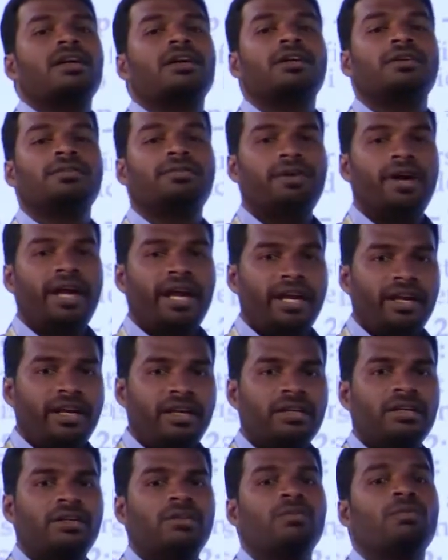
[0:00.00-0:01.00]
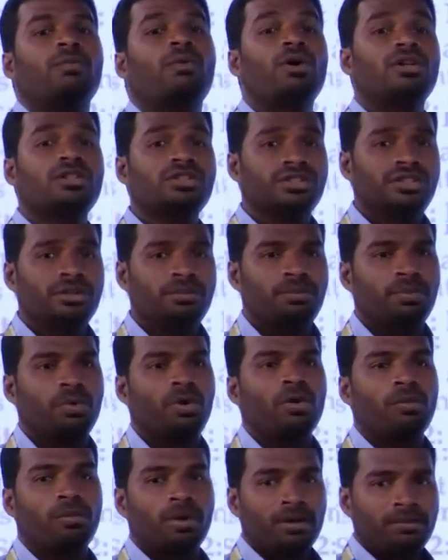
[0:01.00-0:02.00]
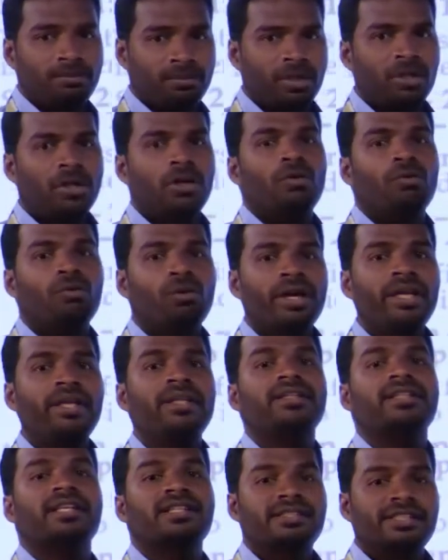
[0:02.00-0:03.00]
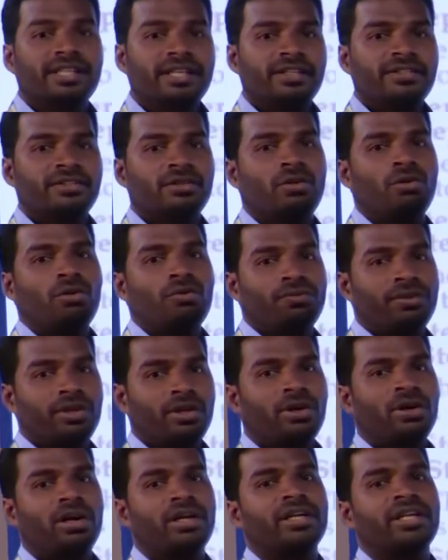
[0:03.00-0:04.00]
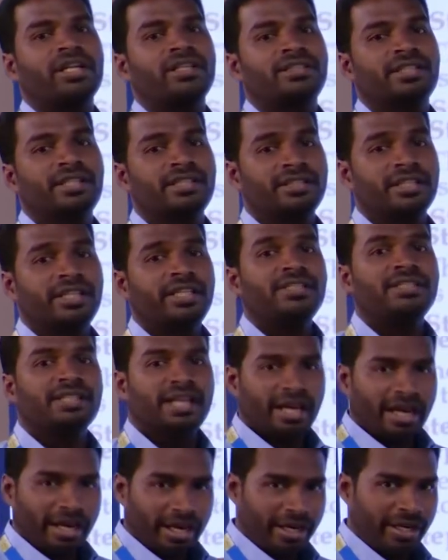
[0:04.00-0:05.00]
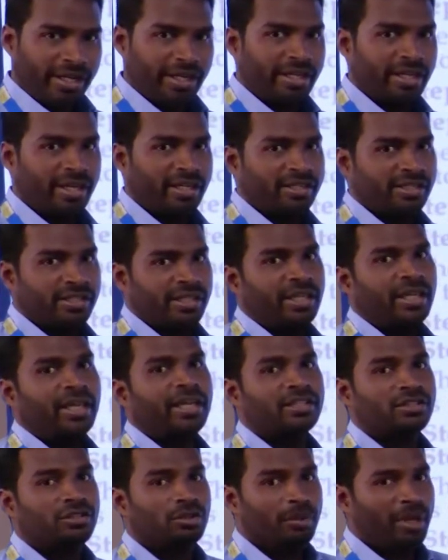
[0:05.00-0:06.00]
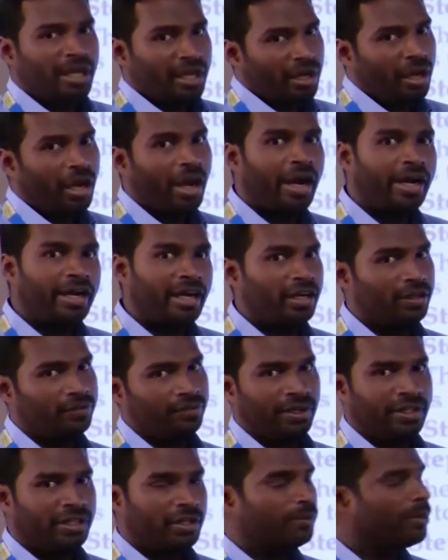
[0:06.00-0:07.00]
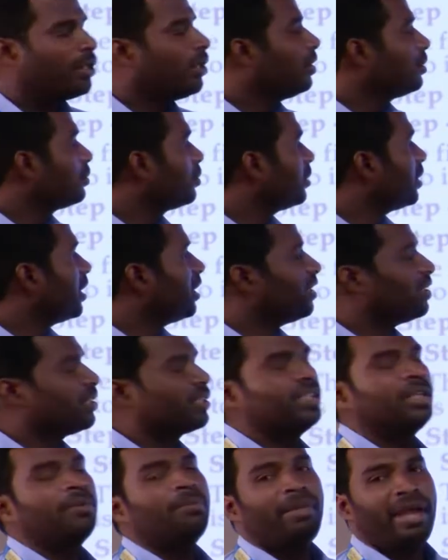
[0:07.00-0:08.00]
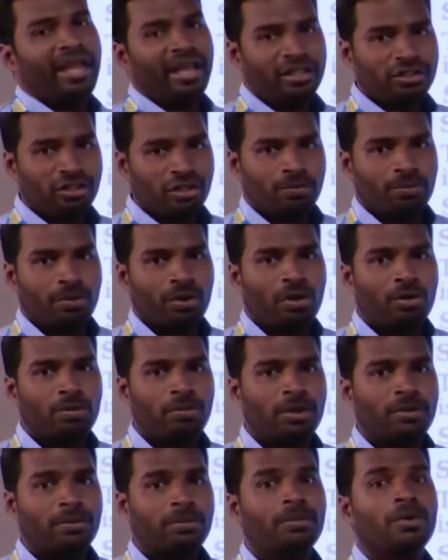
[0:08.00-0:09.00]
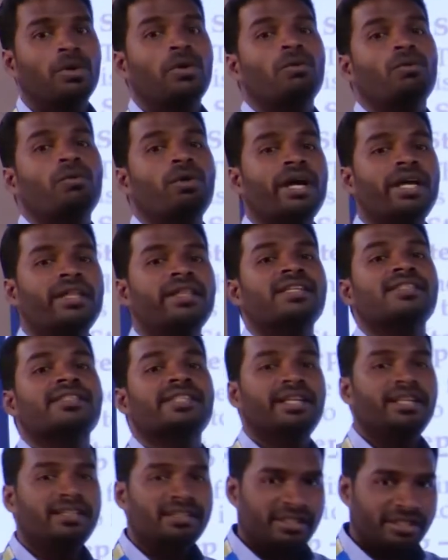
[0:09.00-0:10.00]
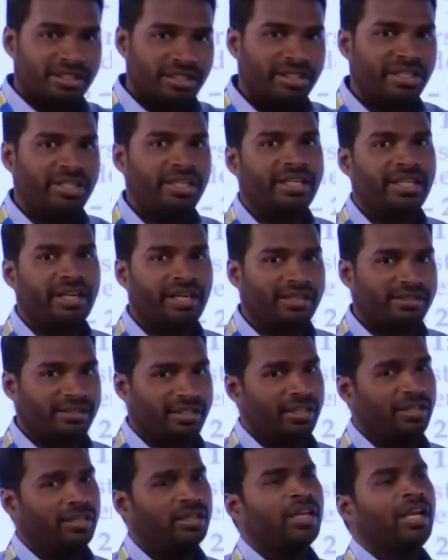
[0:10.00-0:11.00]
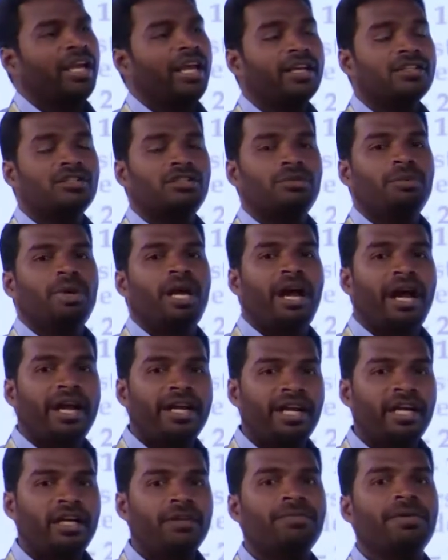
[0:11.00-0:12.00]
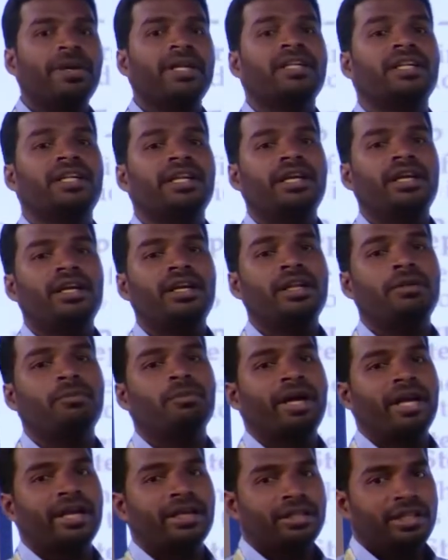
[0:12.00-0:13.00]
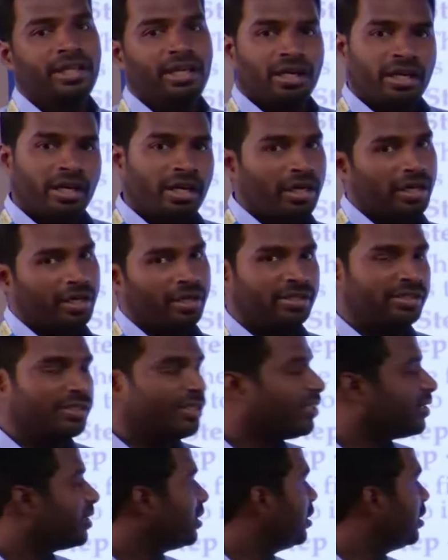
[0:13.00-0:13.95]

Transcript: find what is the problem, why the sales of the organization is decreasing, has to be identify them. So that is the major problem, why the sales decreasing has to be identified clearly by the research